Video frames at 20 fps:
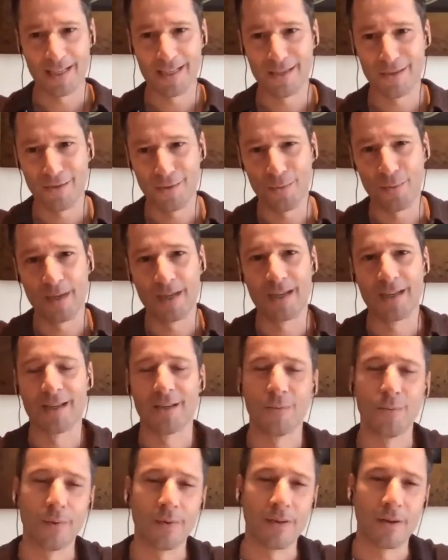the other one
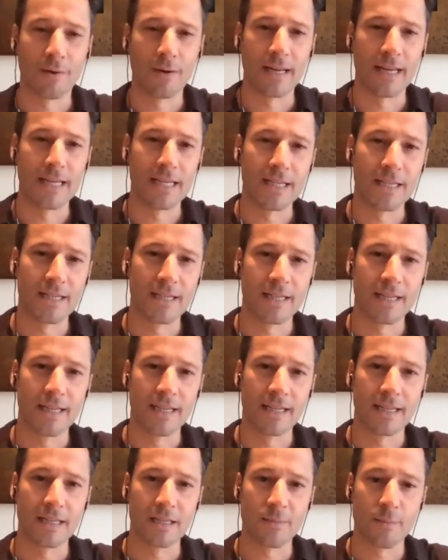with our engine
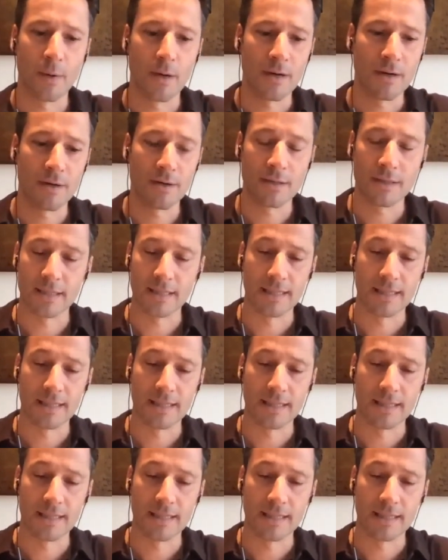and these partners.